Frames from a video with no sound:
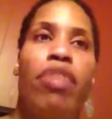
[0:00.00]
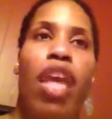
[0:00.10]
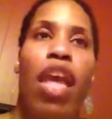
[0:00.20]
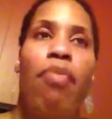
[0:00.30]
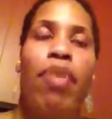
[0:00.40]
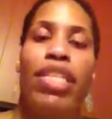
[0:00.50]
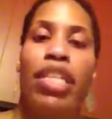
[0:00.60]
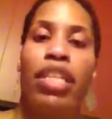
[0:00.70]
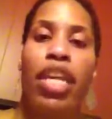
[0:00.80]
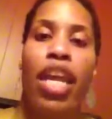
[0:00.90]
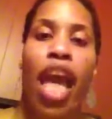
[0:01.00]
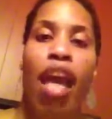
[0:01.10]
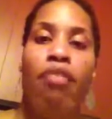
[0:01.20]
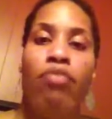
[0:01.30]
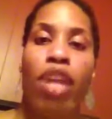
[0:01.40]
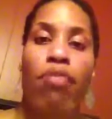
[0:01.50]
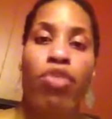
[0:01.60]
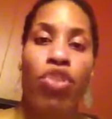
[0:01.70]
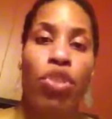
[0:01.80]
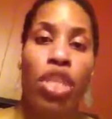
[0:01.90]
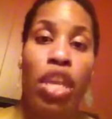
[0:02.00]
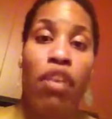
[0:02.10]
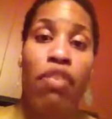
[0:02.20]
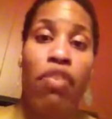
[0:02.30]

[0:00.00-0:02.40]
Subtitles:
and basically I'm juicing